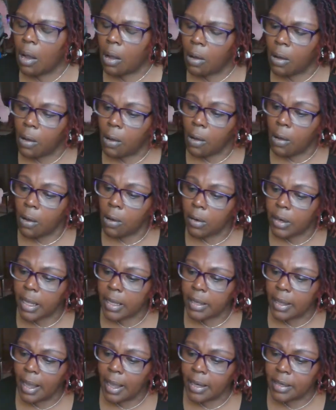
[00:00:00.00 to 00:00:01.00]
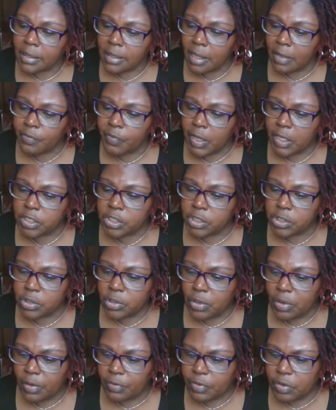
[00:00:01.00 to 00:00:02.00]
Oh, they added that feature
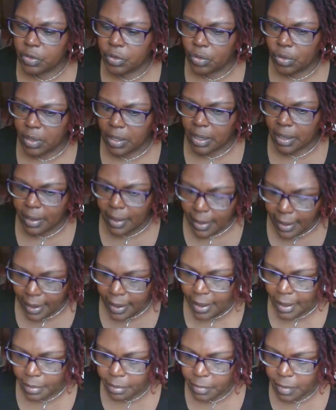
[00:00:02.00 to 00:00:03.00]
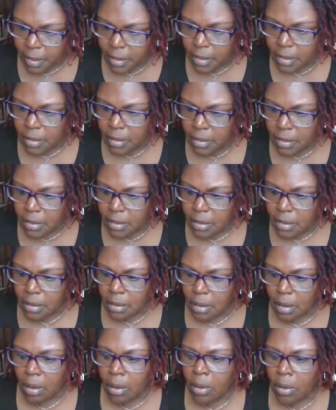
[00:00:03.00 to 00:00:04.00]
too. If you do a collab,
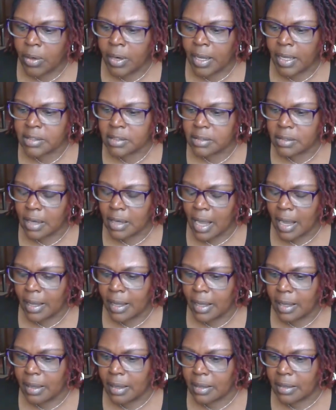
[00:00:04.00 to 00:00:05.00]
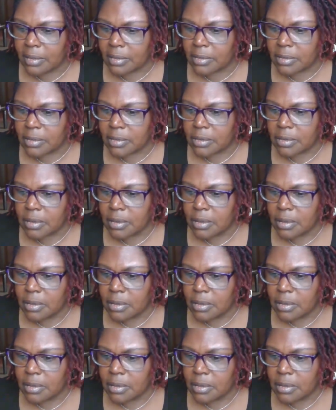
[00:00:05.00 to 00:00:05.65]
oh, that's nice.